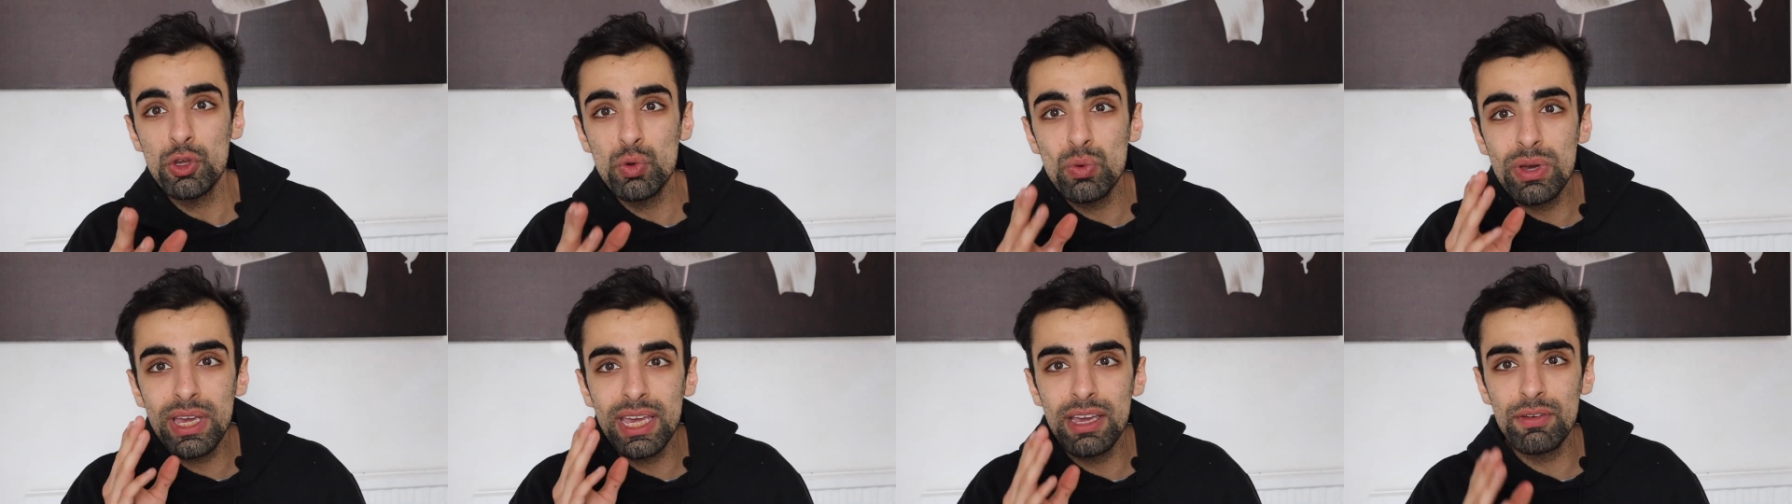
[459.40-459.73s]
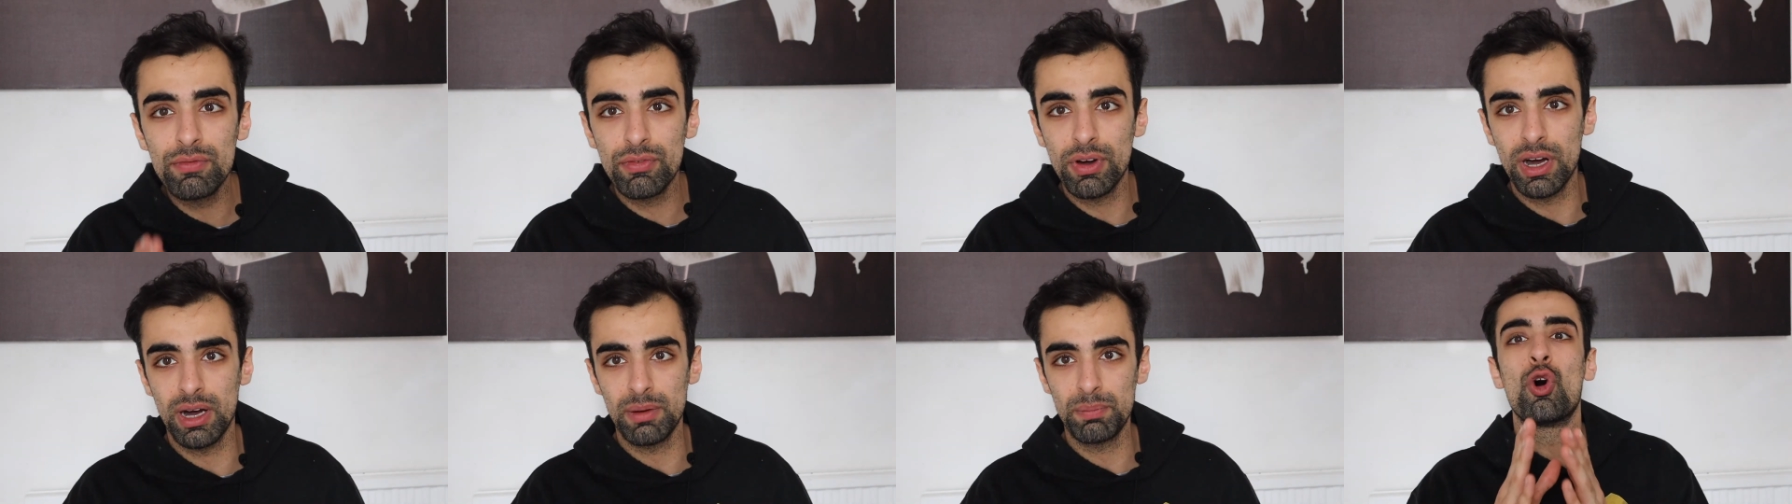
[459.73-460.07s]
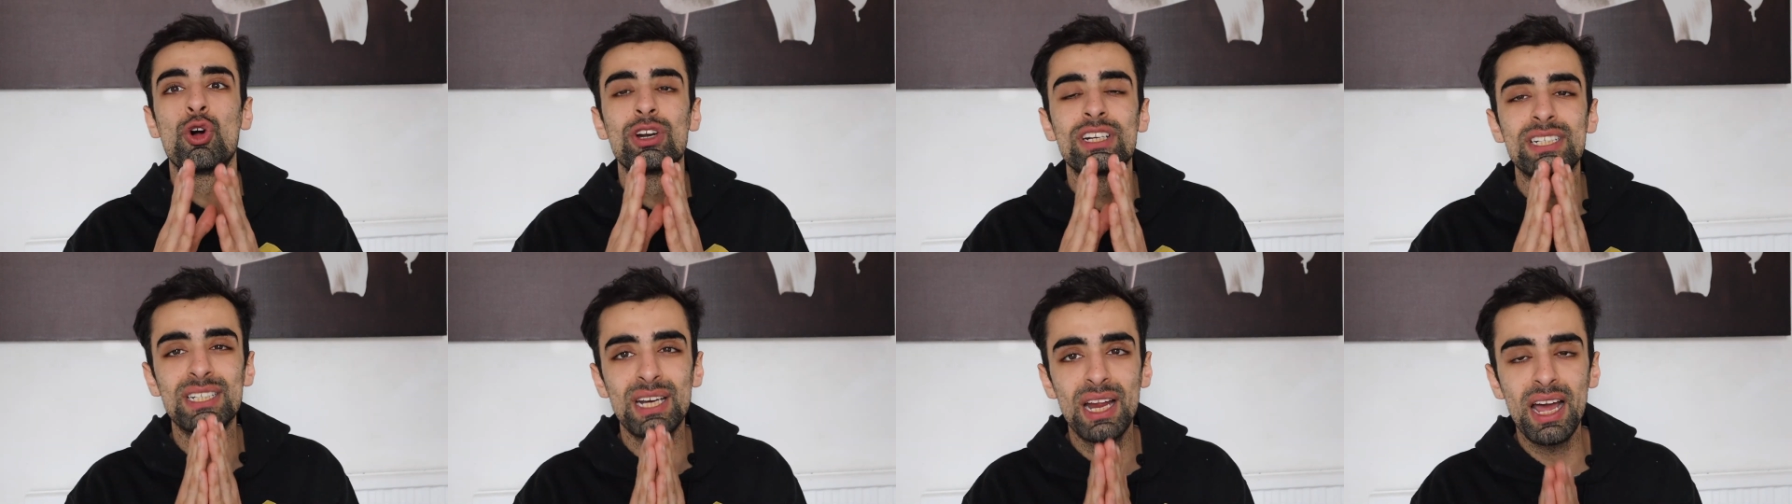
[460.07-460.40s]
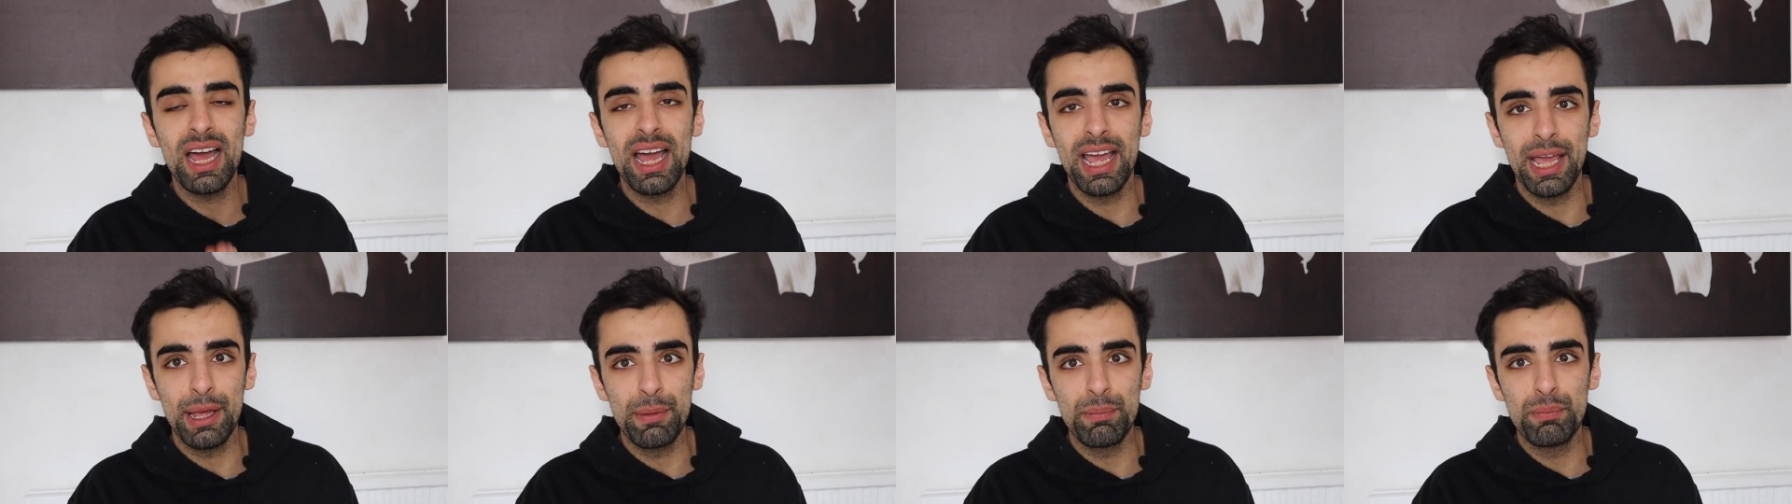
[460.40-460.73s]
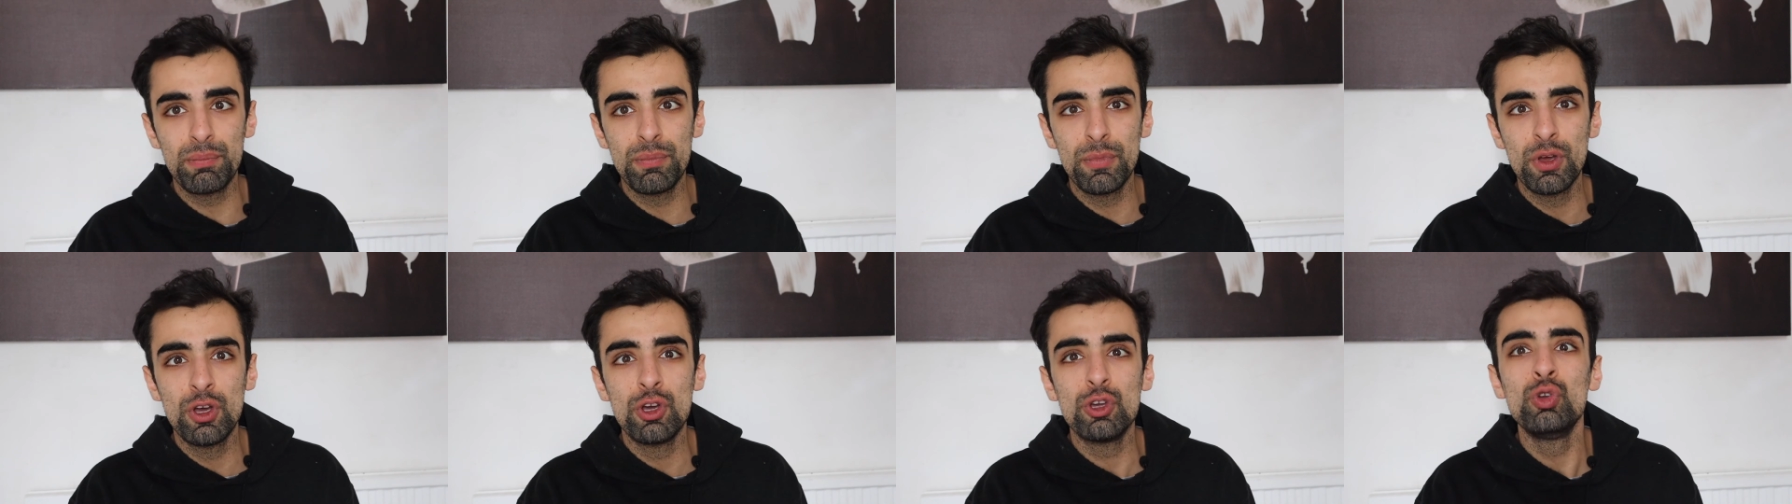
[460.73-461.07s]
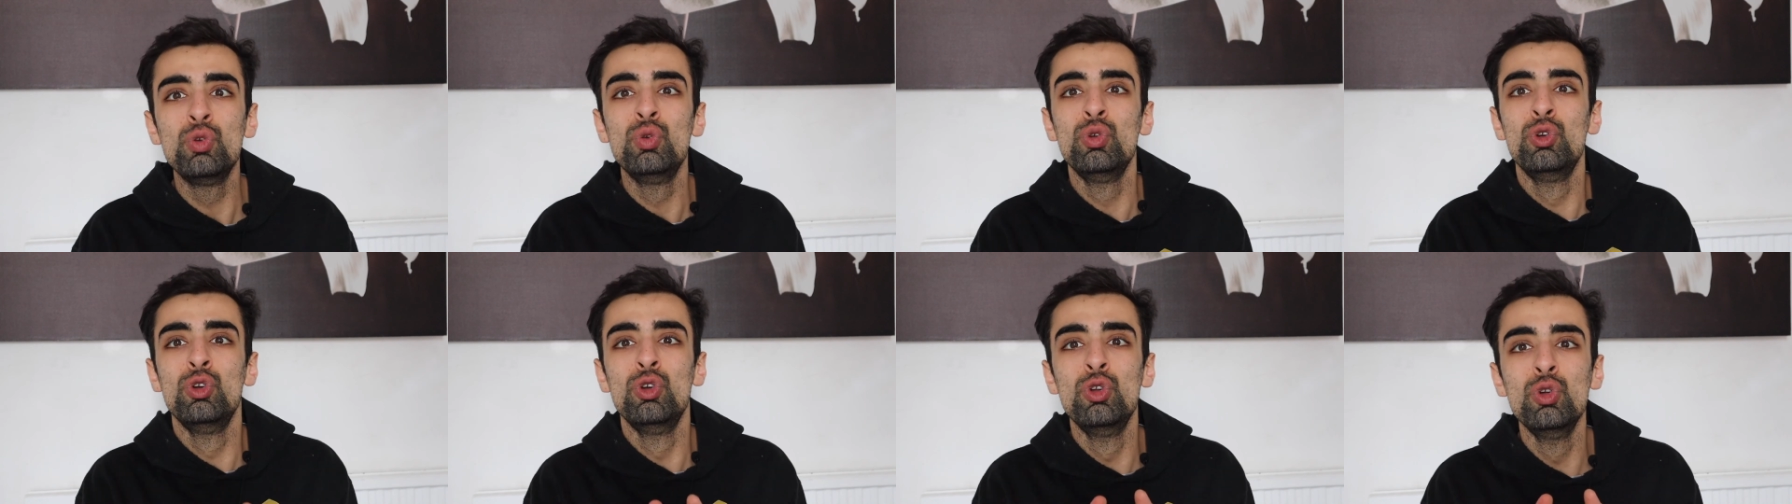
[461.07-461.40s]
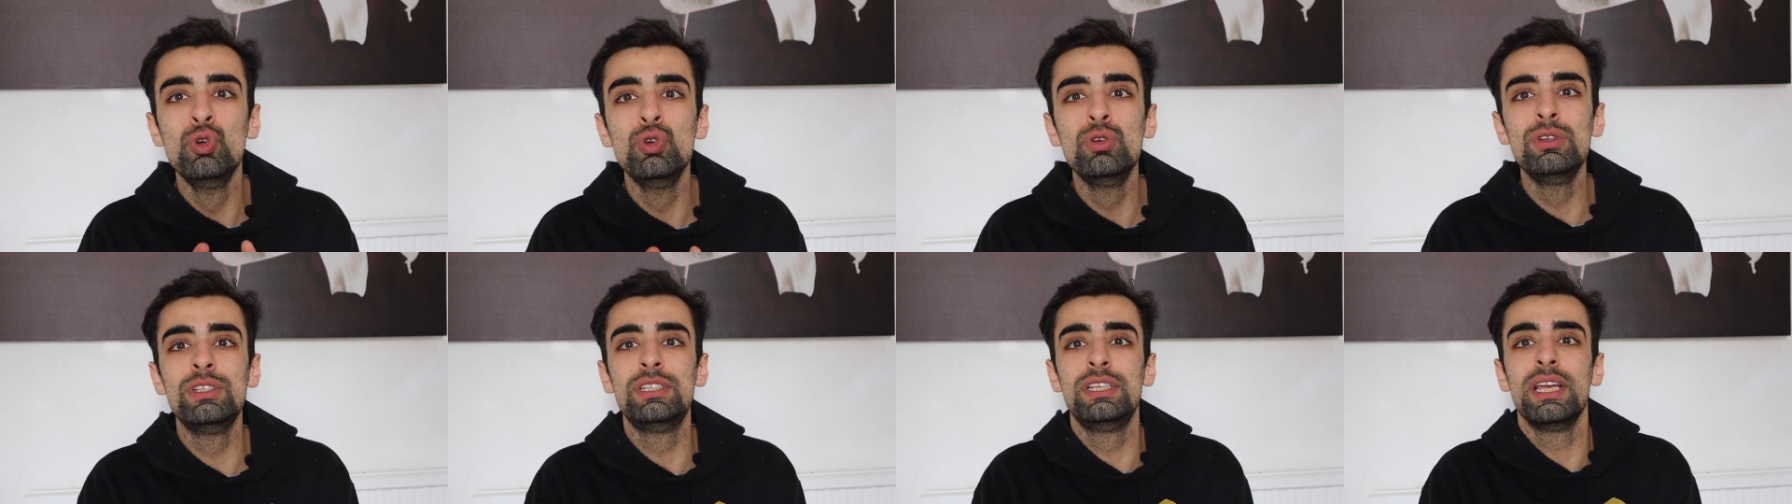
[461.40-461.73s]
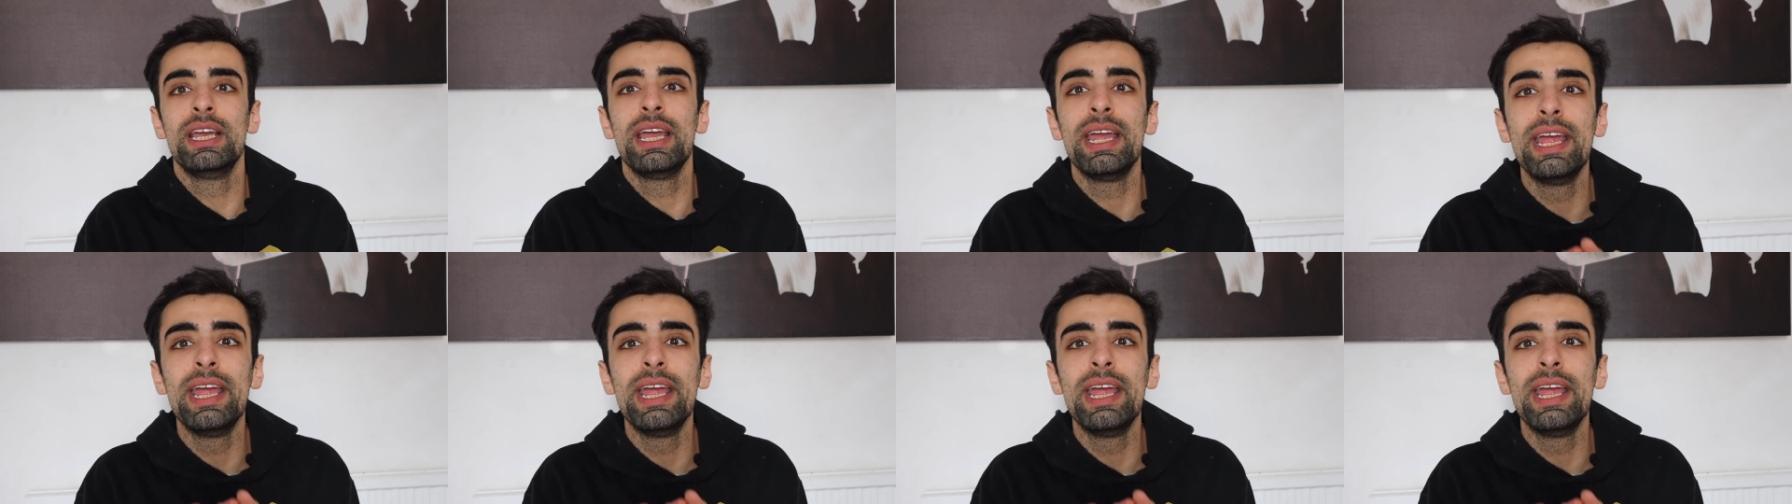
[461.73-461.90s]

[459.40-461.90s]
you give up on time, you lose